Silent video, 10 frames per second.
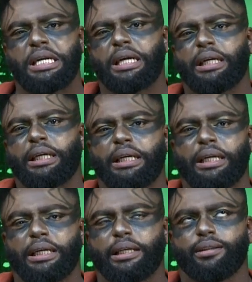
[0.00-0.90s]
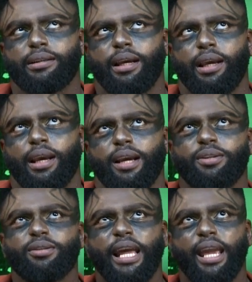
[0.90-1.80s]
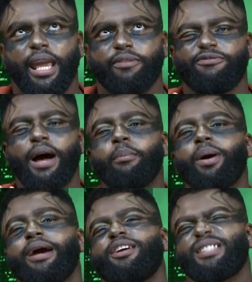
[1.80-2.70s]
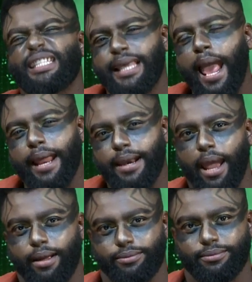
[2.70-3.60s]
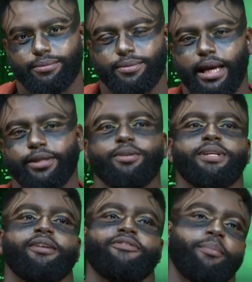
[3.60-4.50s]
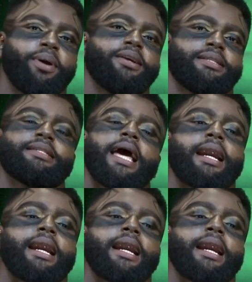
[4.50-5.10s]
uh, uh, she looks like a vampire Zatanna. Yeah, she looks like a vampire Zatanna.